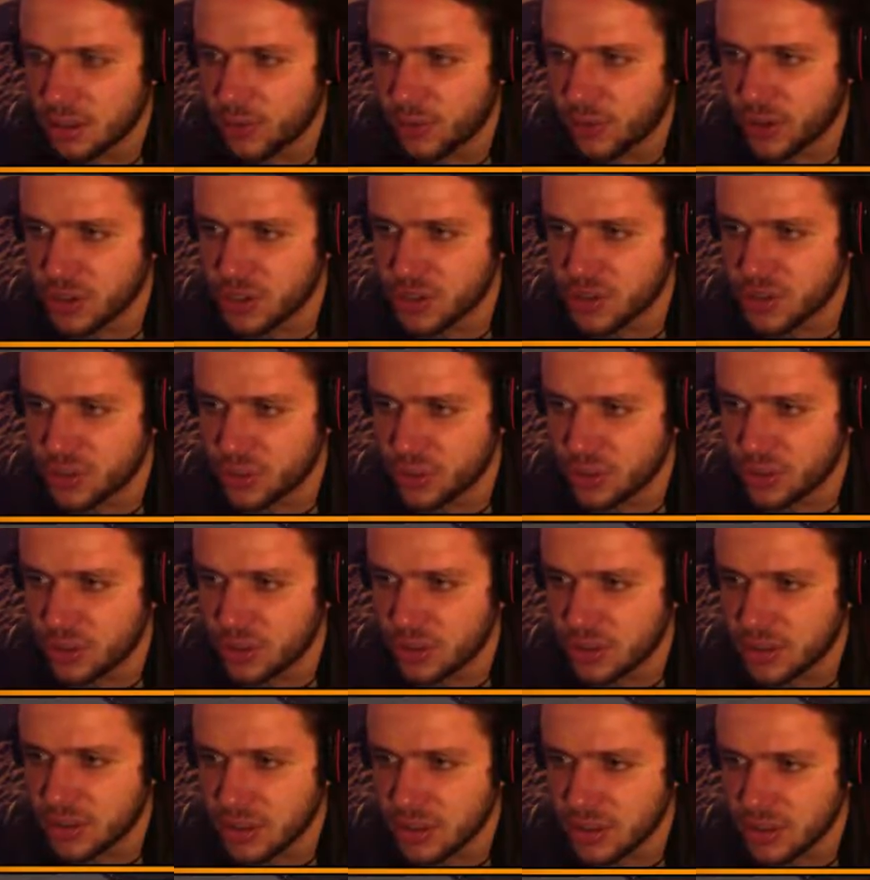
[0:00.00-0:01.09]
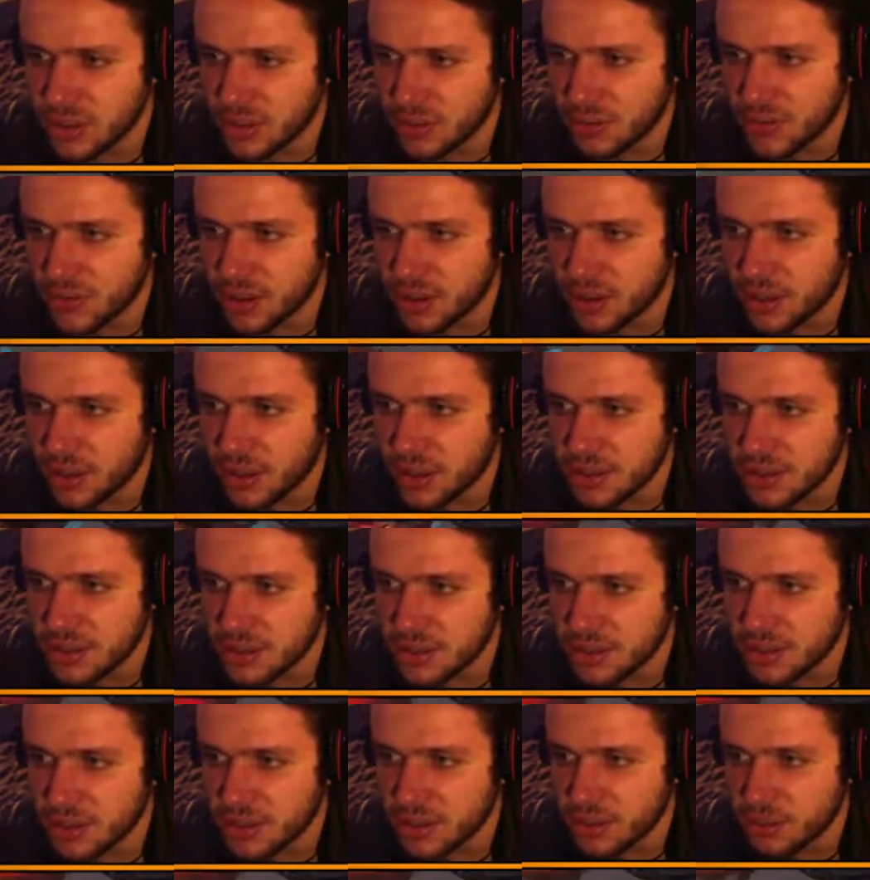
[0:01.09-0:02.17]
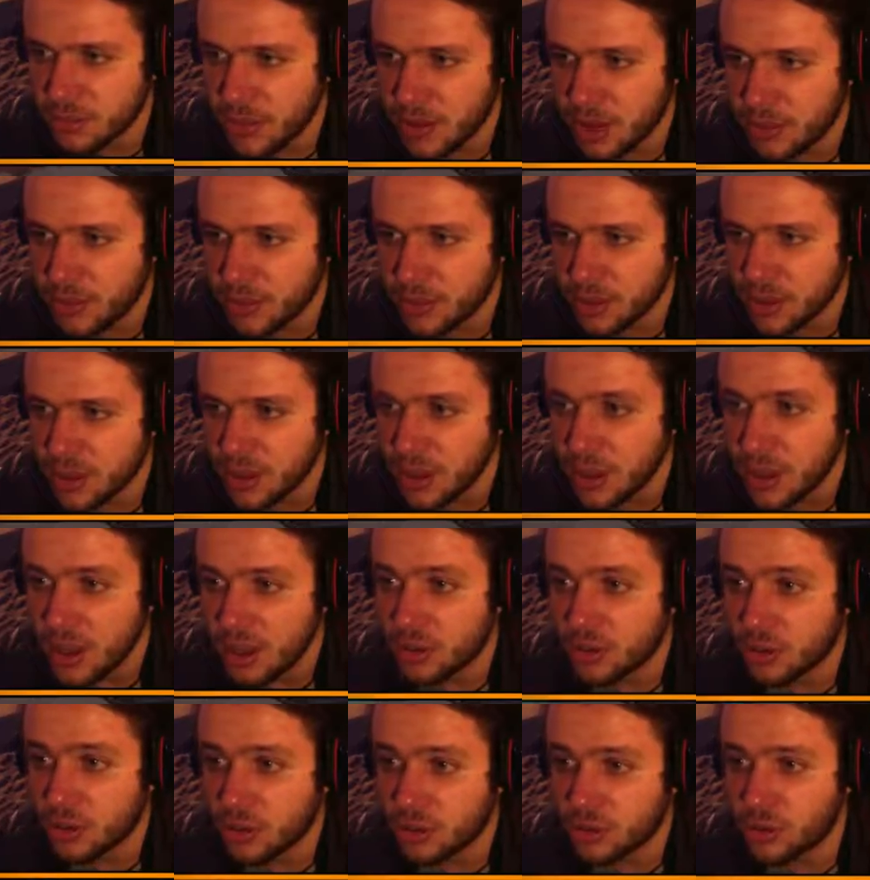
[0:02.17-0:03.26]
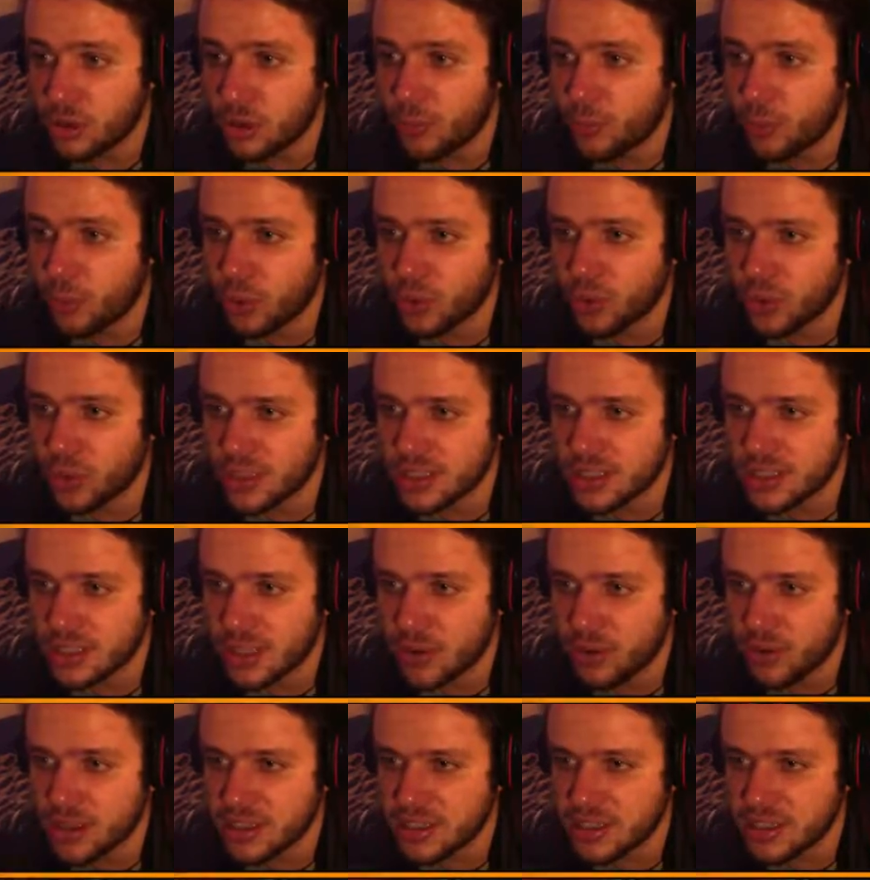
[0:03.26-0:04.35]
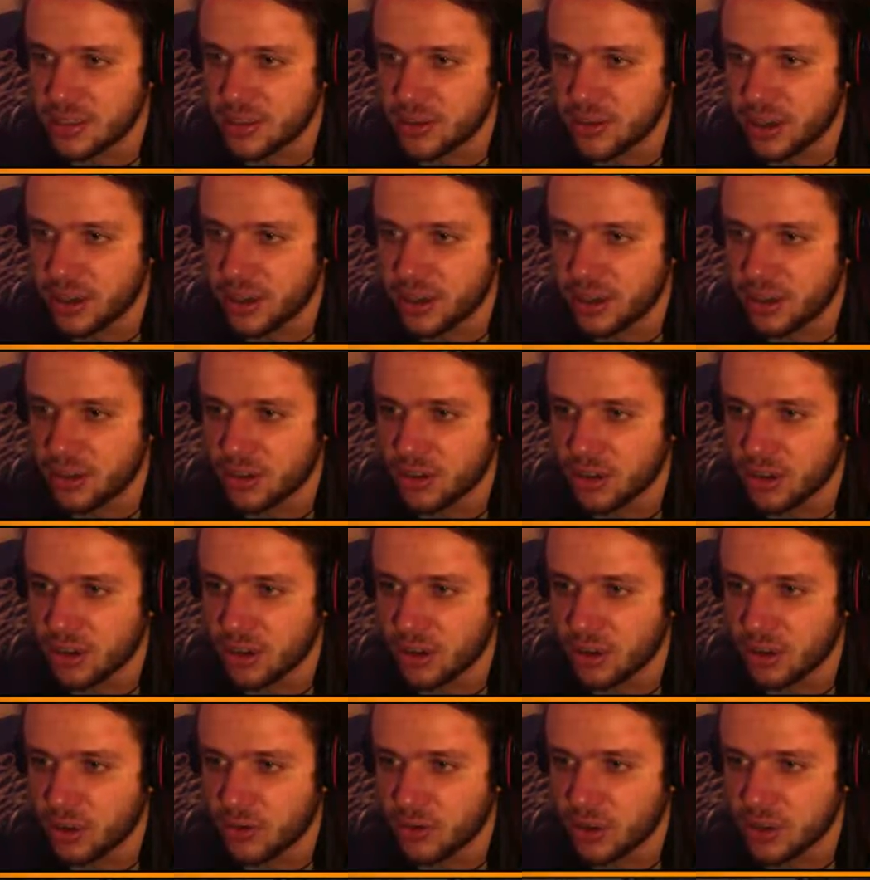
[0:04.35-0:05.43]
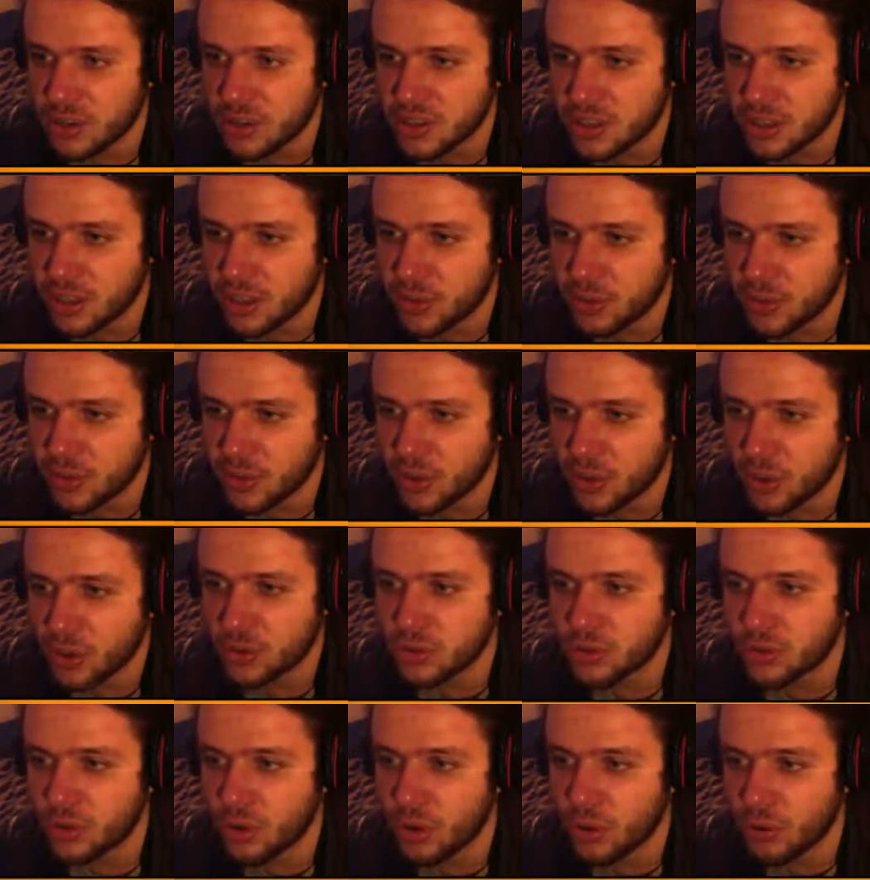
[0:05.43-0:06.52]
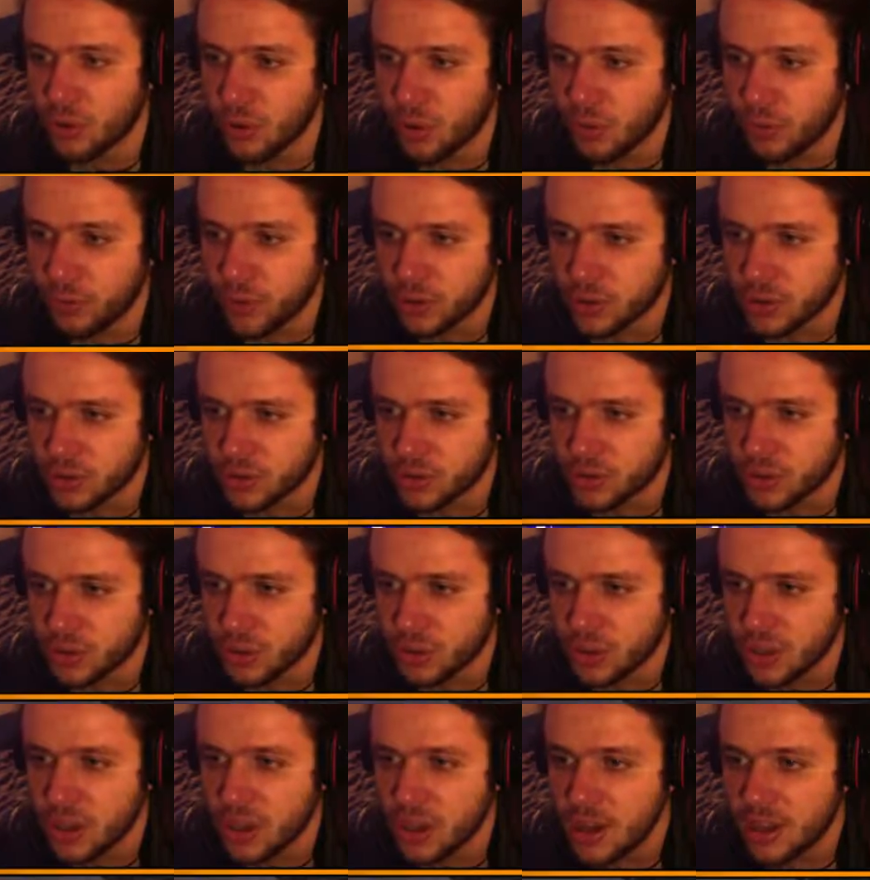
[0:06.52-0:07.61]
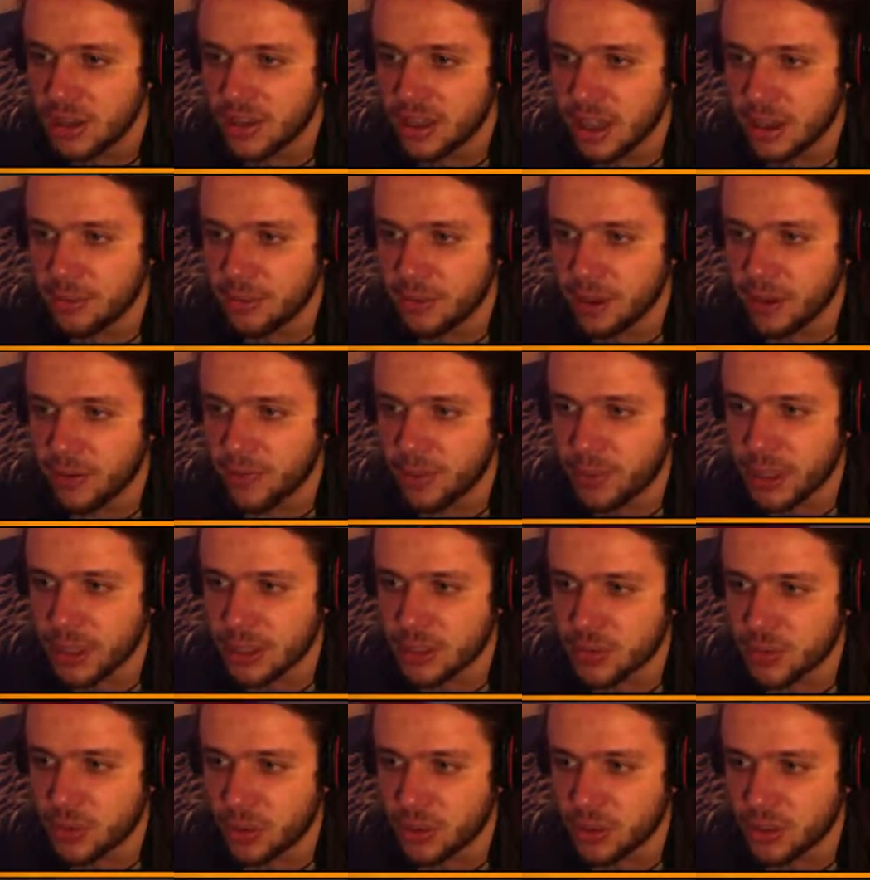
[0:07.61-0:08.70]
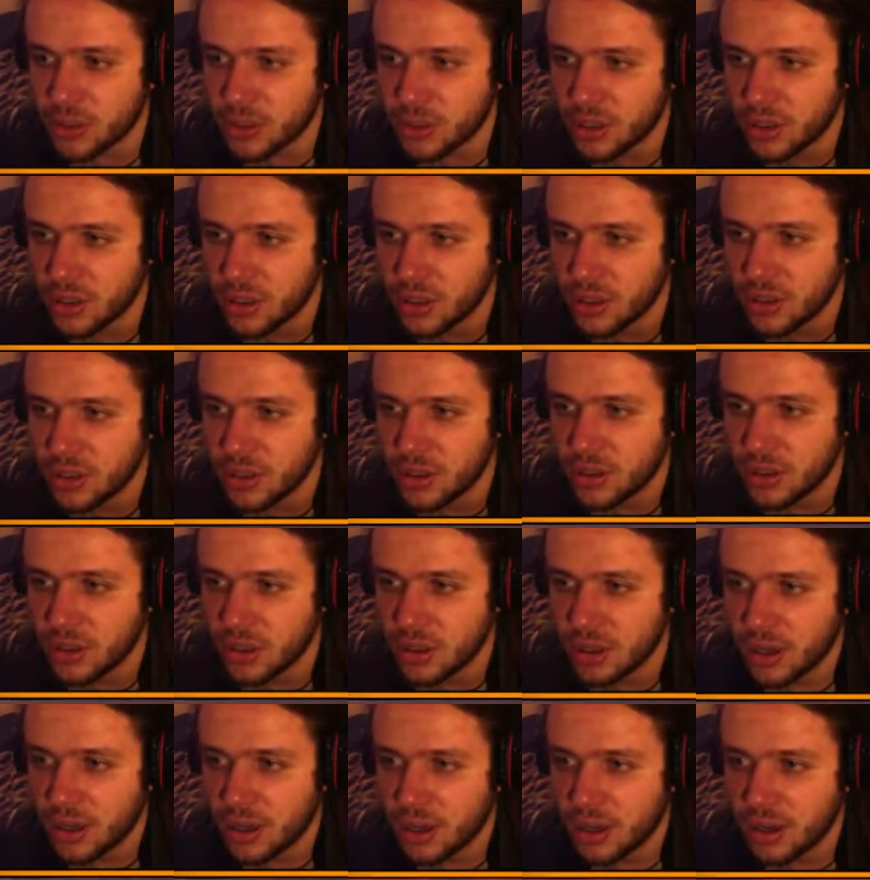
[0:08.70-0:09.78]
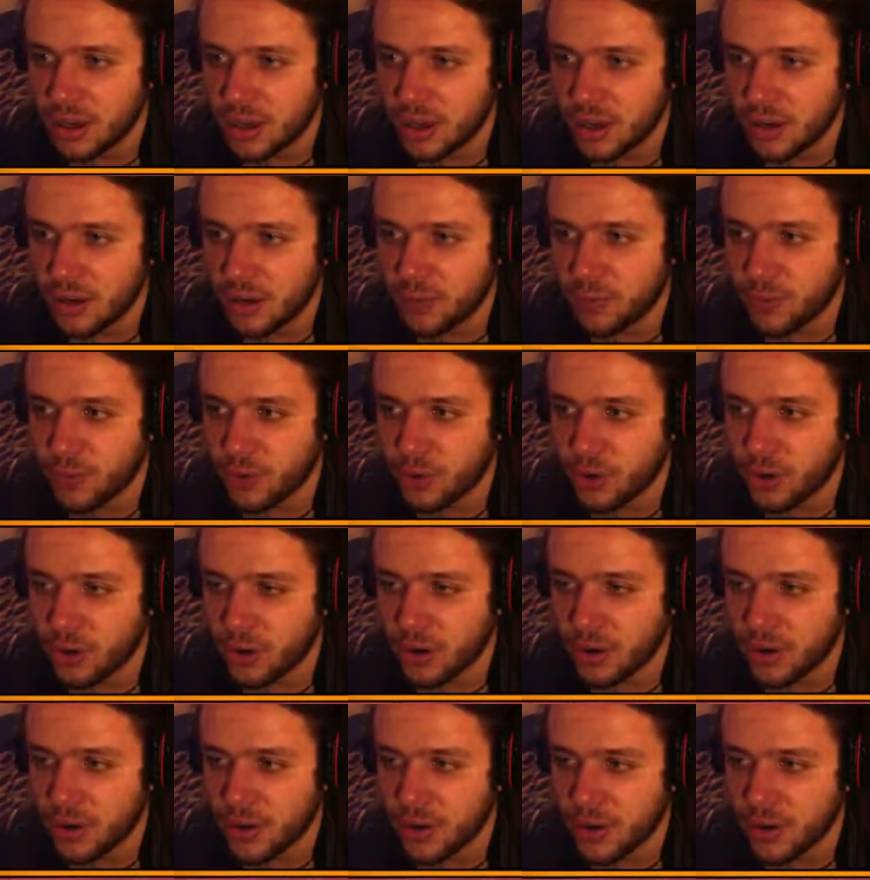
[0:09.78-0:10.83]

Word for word: first tooth. That's not very nice, in my opinion. We're going to go Bloodlust now. I see Rehgar overextending uh, a bit. Going to go go for the throat. Now I'm in a bad spot here. Uh, four,